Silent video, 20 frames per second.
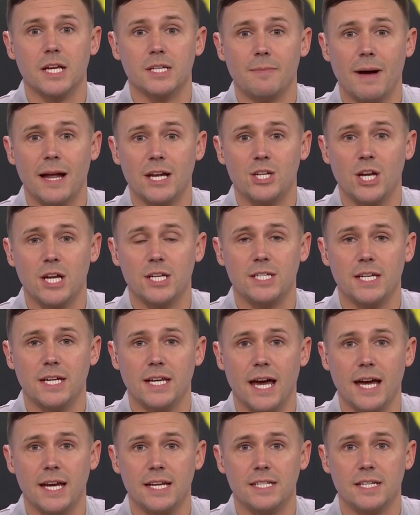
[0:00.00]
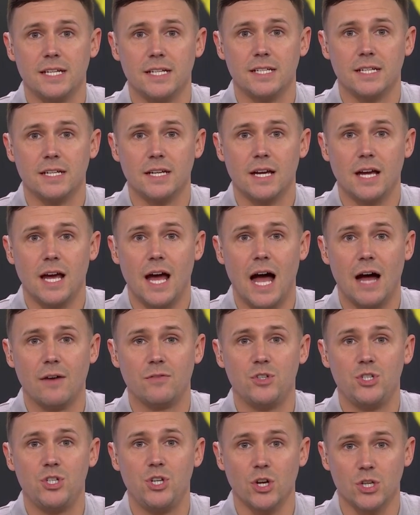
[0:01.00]
Manchester United
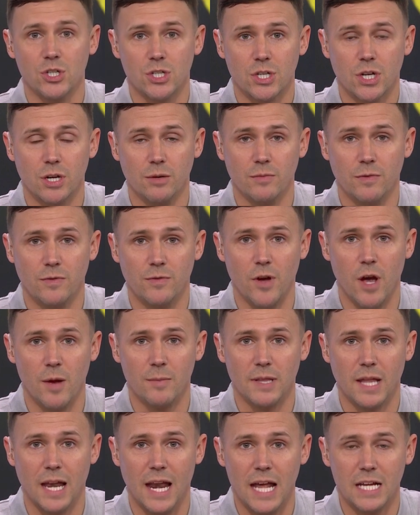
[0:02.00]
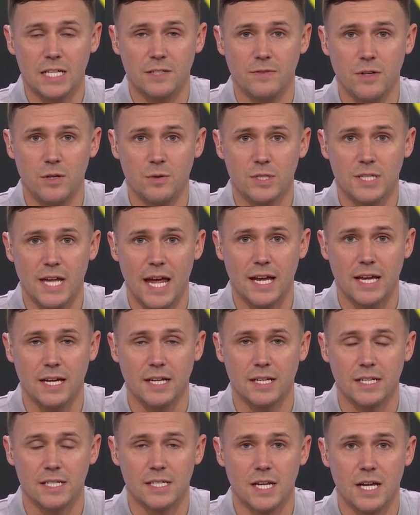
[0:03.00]
have just confirmed in the last few
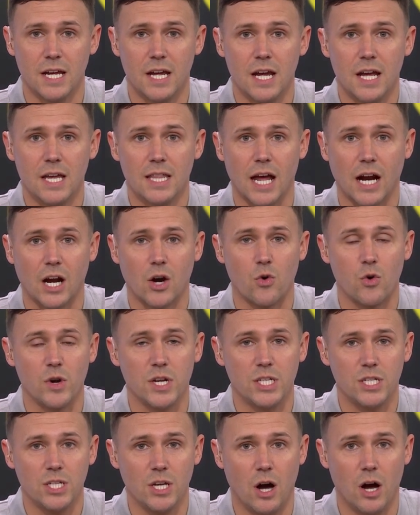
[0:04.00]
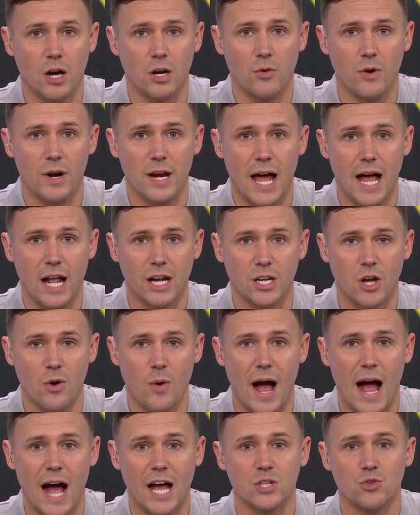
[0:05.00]
seconds that Cristiano Ronaldo
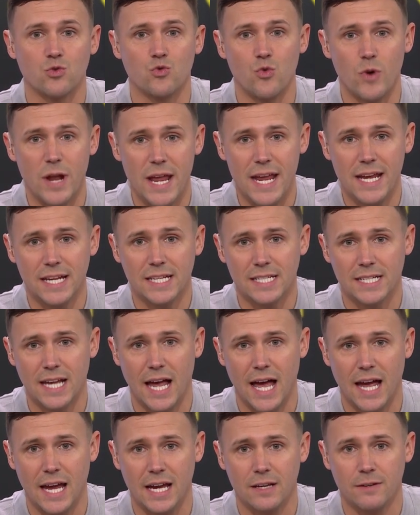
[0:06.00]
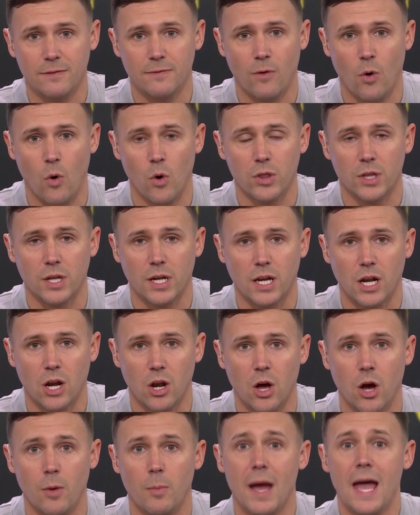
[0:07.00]
has re-signed for the
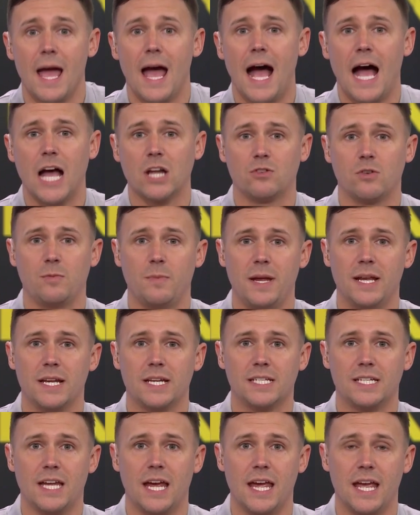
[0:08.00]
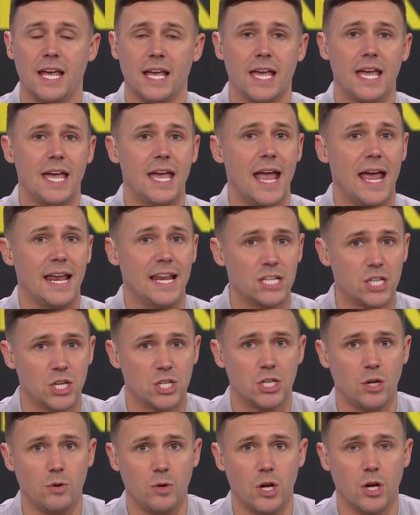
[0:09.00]
club. As we've been saying, it is a
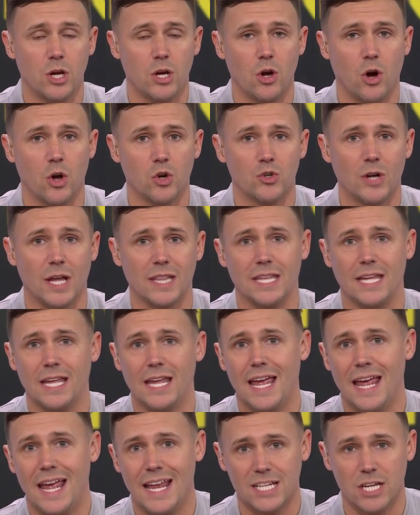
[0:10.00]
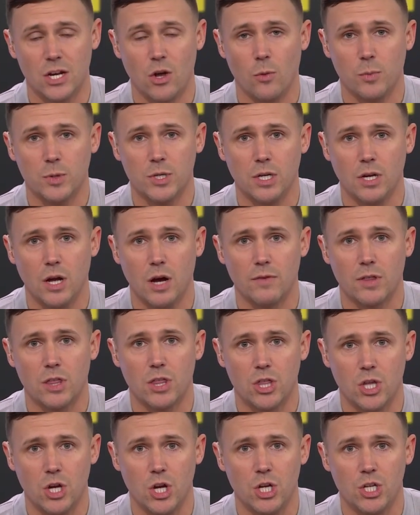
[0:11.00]
two-year contract. There is an option of a
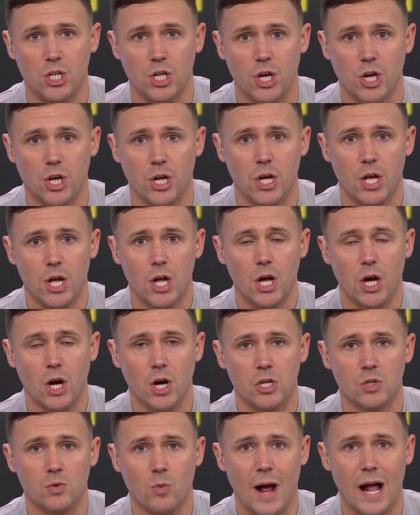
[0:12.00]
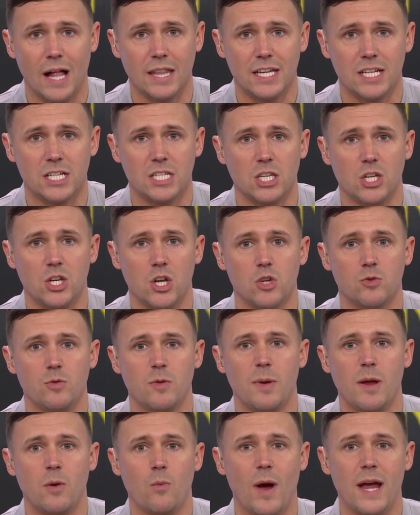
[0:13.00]
third year as well. This is the news we've
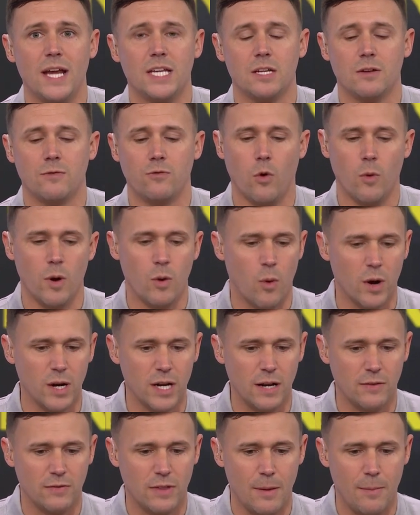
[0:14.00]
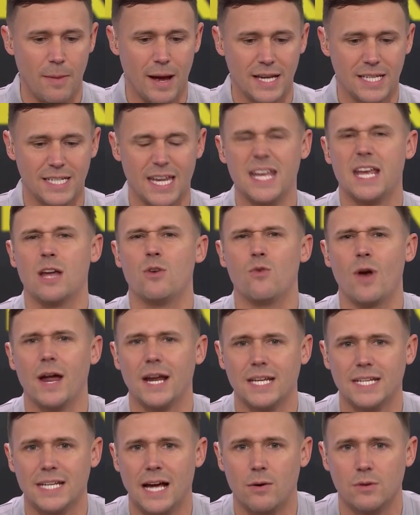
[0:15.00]
been waiting for. We wondered if they might take it
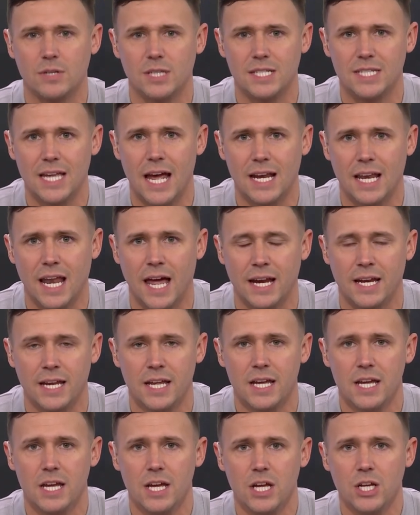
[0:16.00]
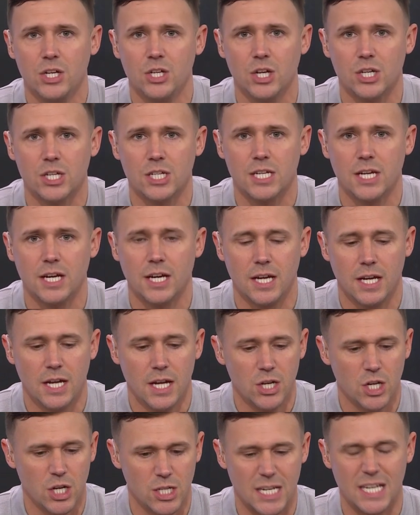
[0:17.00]
right down to the deadline just to
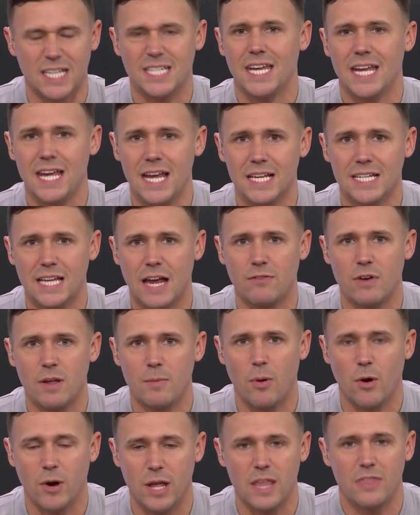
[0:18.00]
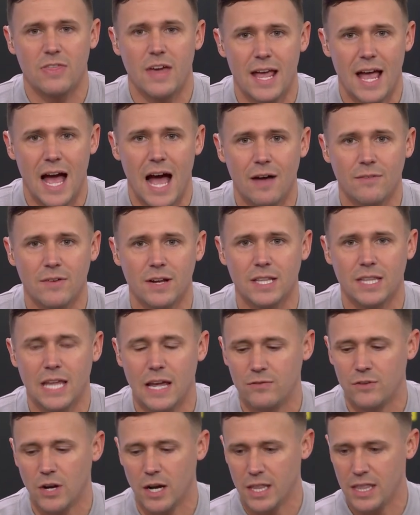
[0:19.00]
tease everybody. They haven't.
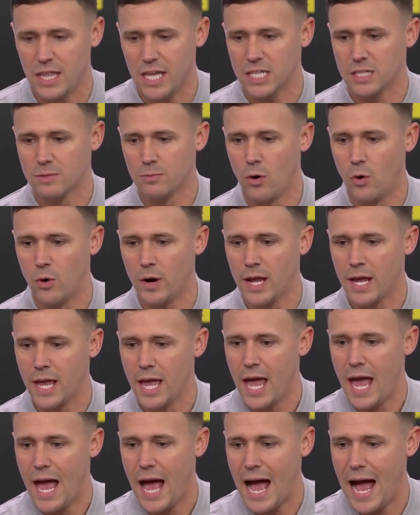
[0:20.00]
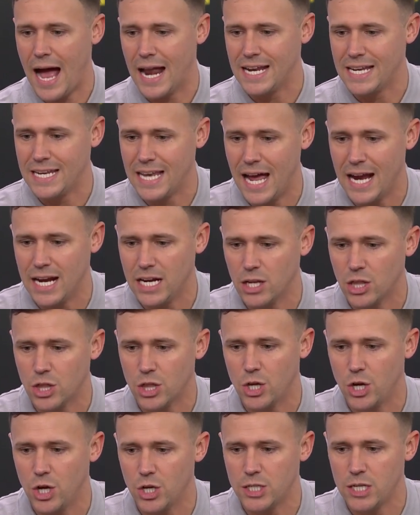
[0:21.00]
They've done it this morning at
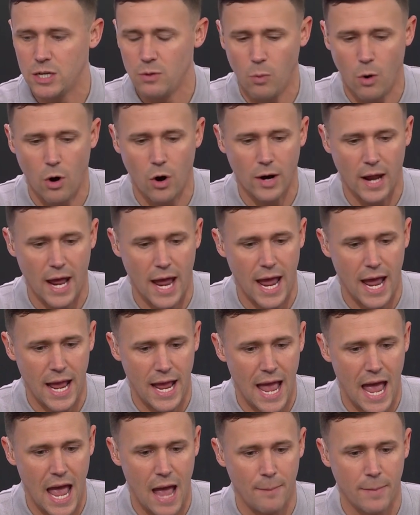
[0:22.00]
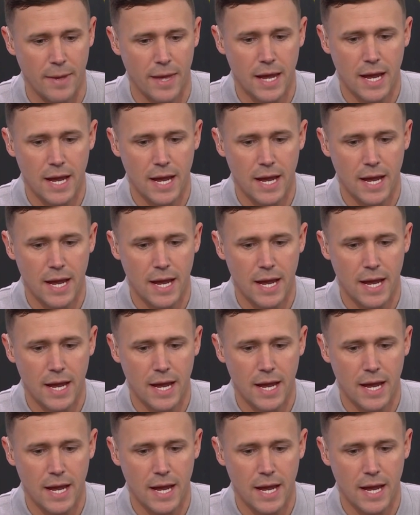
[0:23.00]
9:31 a.m.